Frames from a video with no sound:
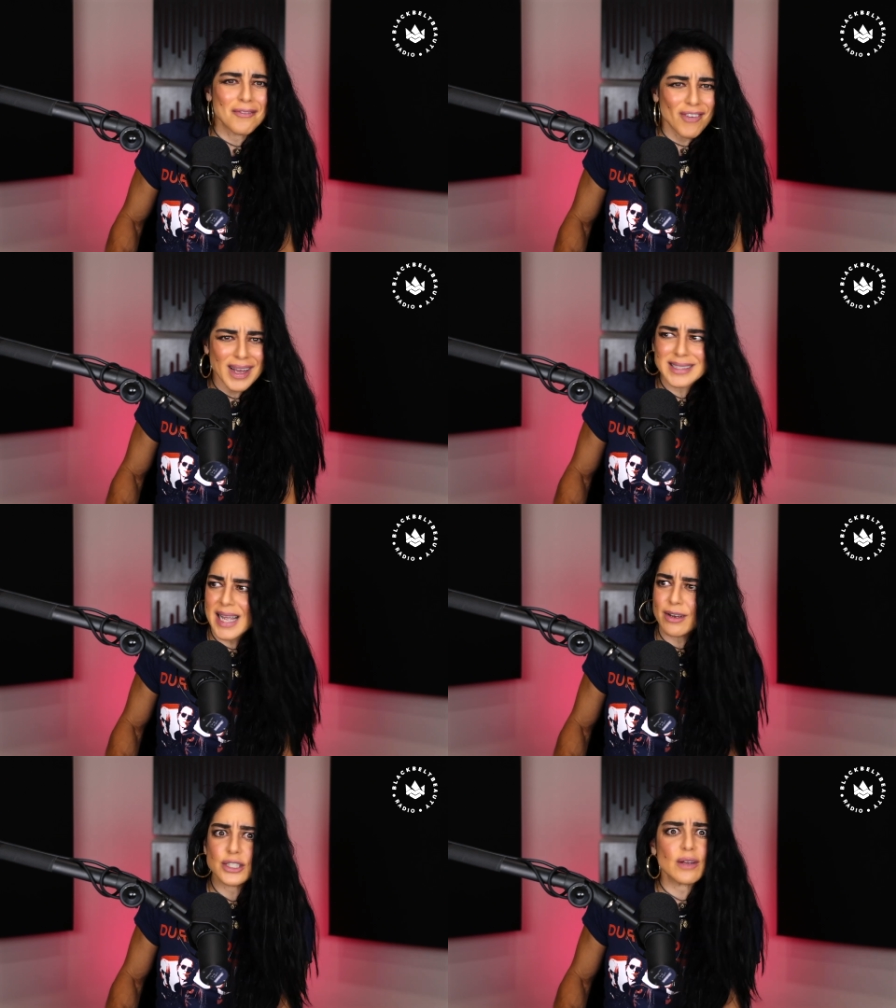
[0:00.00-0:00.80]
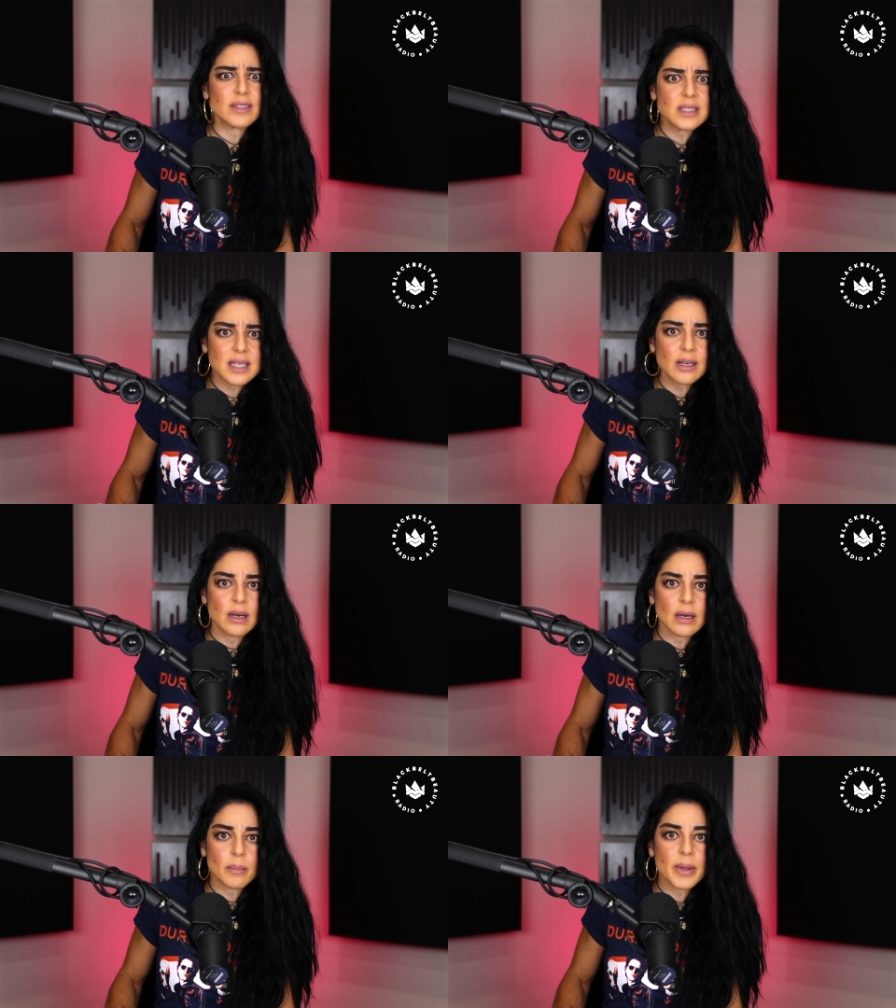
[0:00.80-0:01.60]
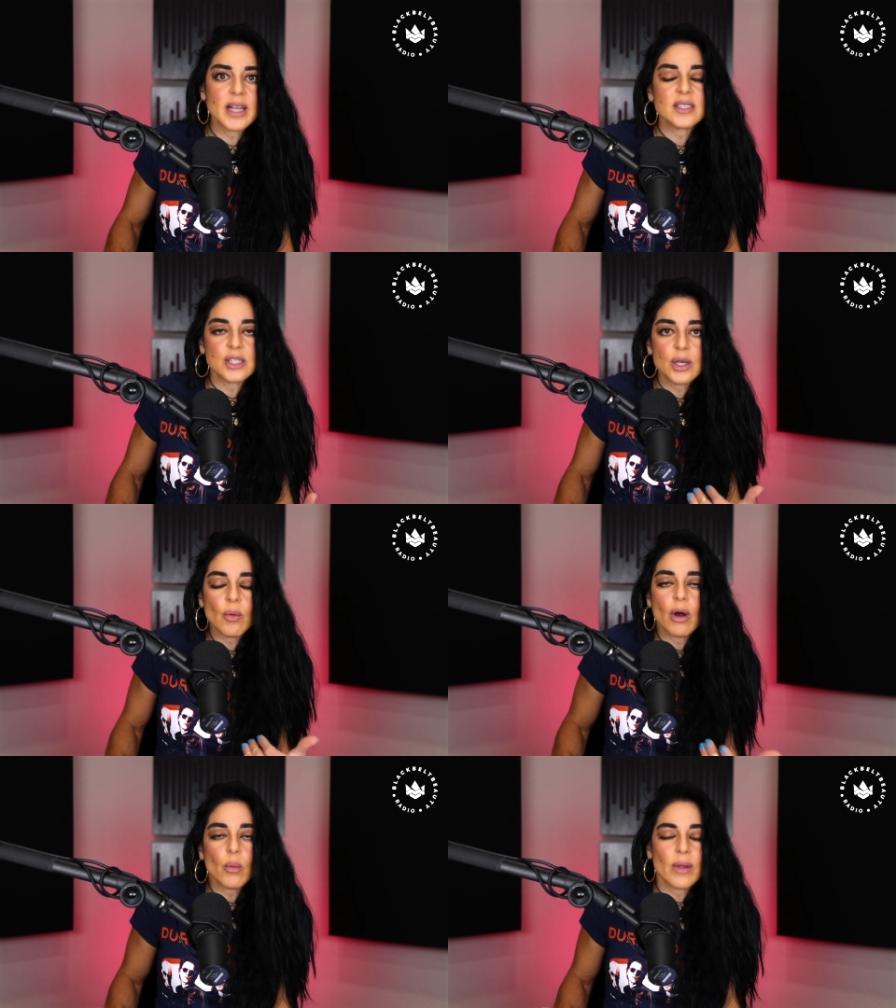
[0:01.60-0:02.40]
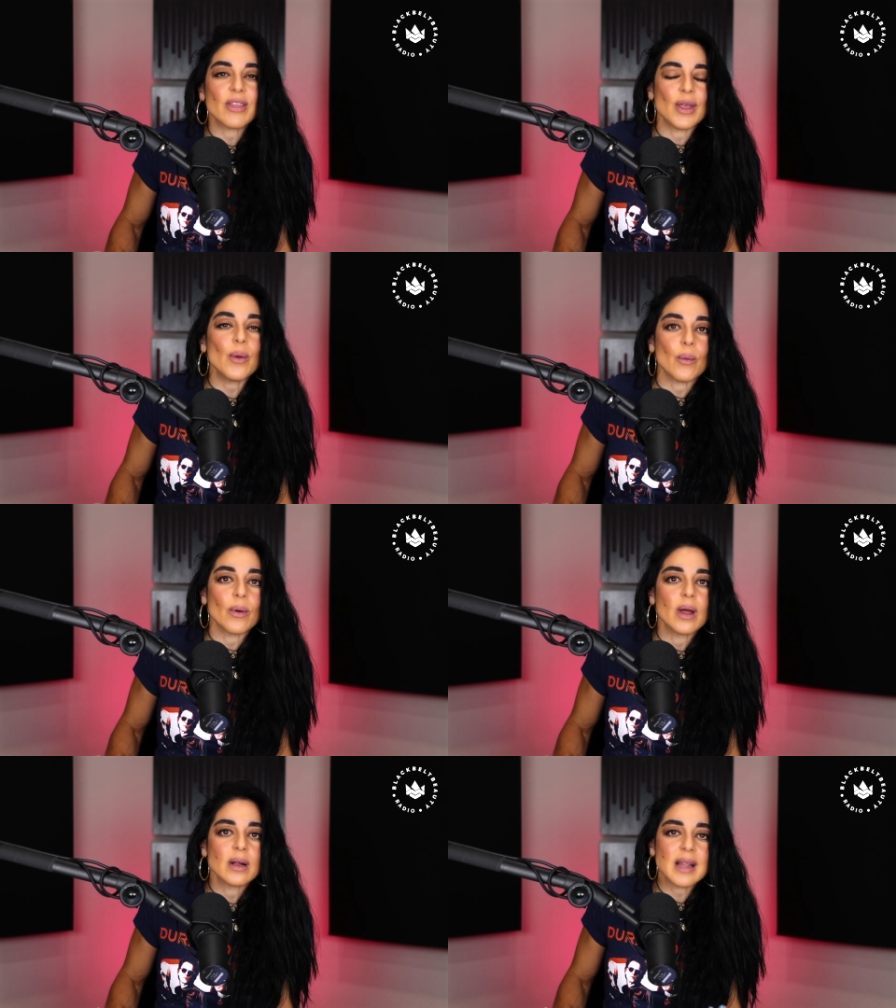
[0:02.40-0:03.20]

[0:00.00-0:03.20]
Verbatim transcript: fucking take yourself to dinner because you are with you.